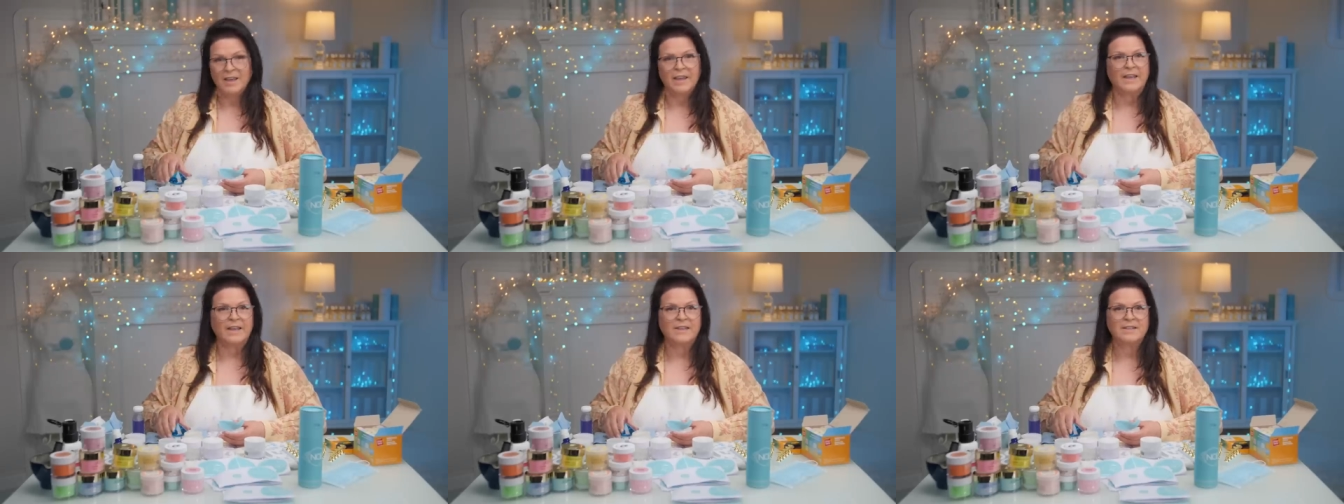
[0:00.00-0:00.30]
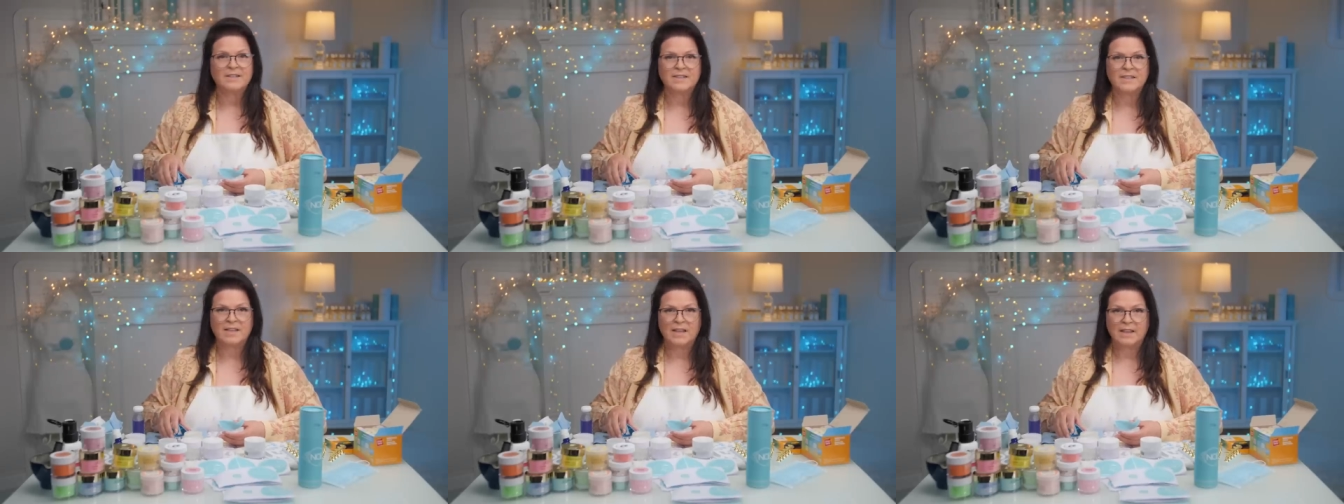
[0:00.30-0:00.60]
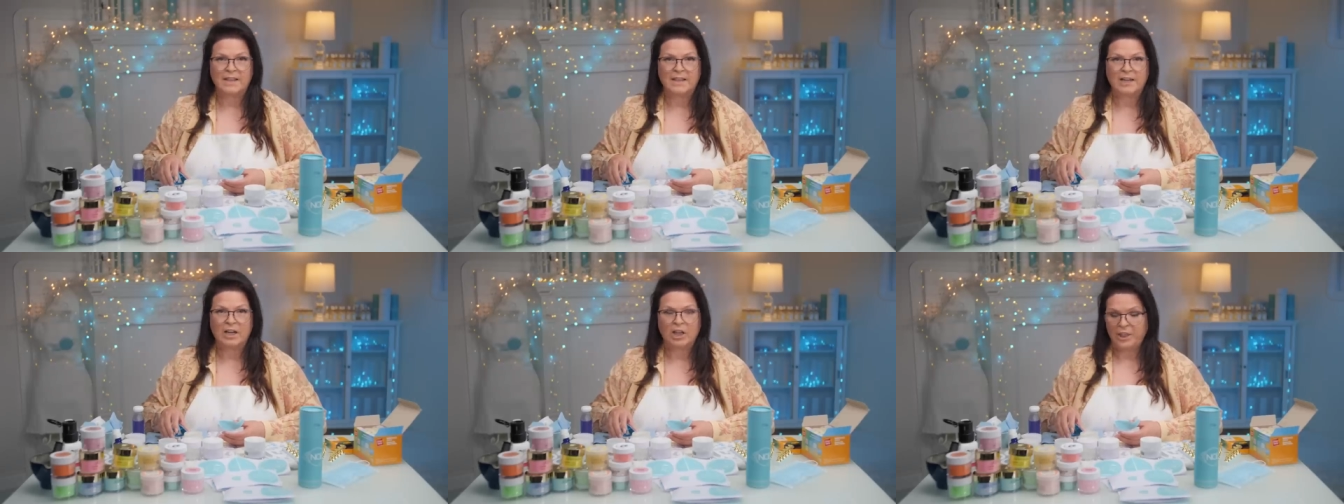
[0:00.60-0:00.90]
It's the
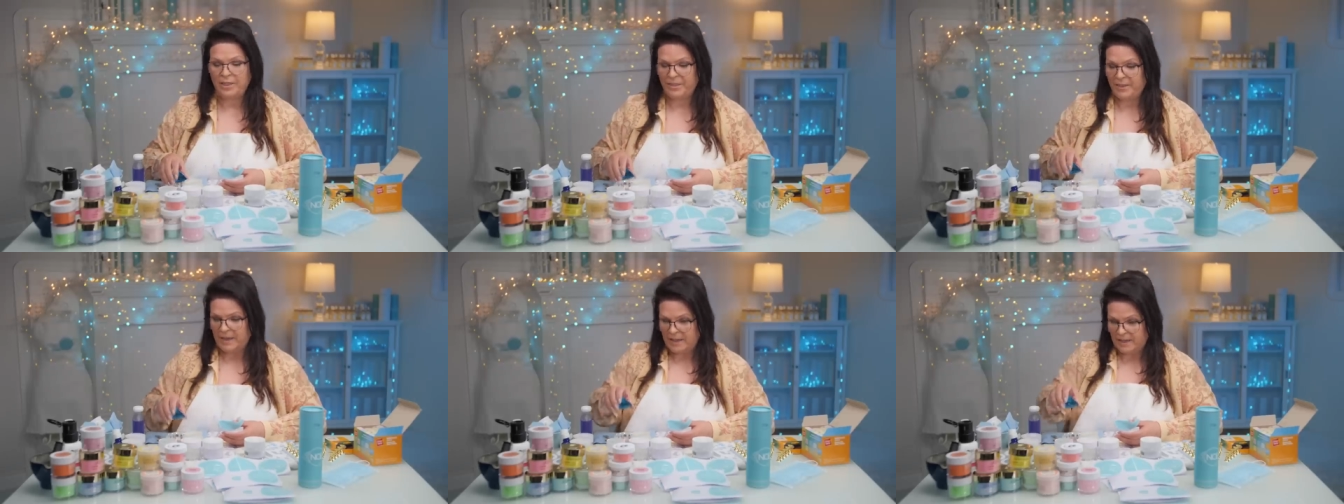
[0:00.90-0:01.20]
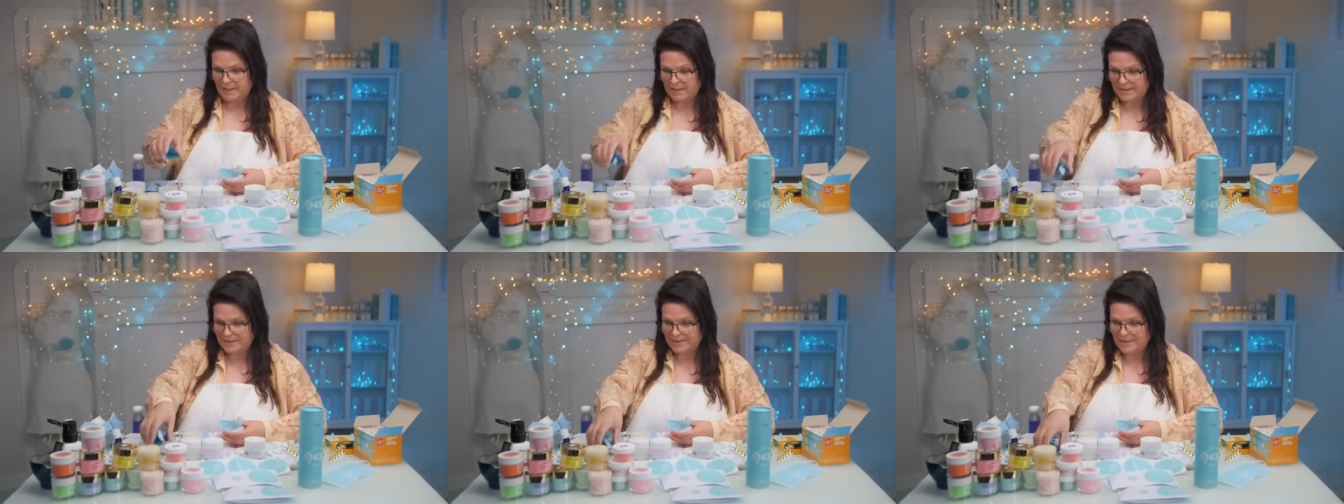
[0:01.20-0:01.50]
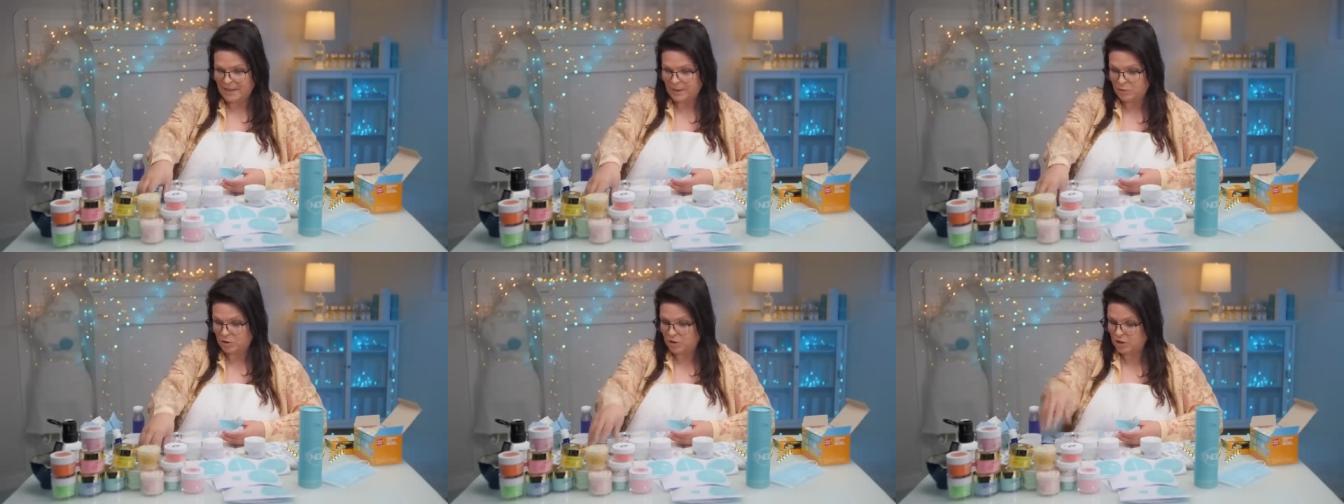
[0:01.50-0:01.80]
little
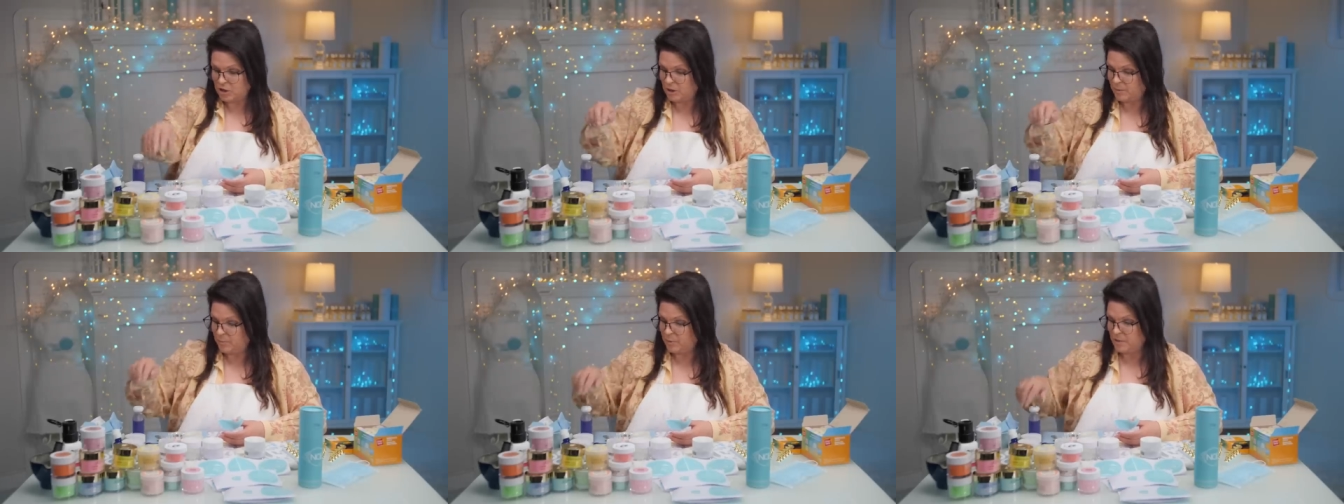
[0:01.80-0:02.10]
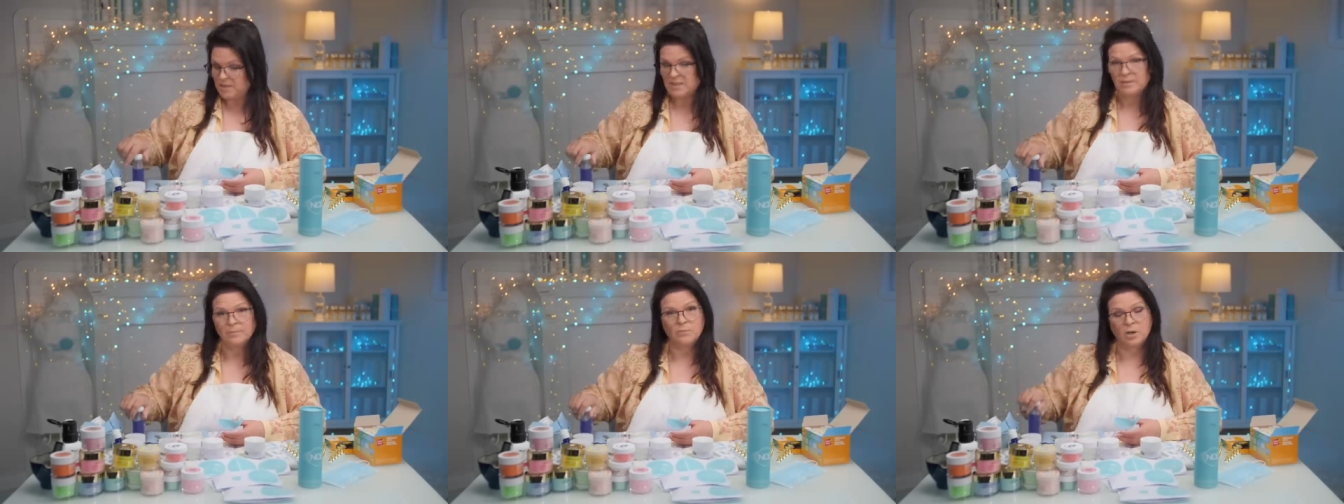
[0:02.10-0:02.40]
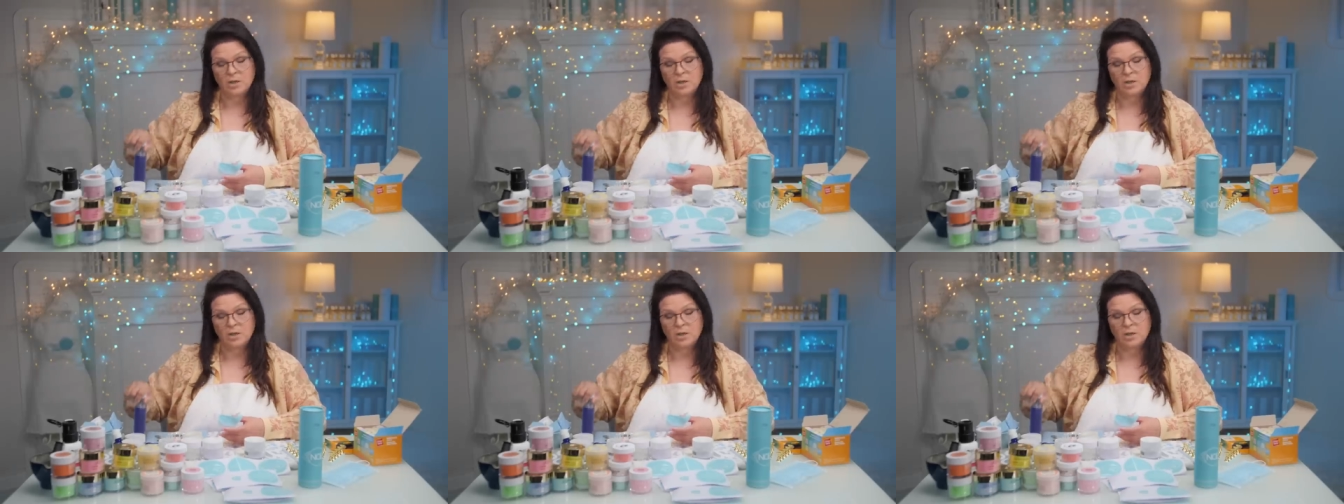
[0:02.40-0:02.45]
things. I'm just going to put some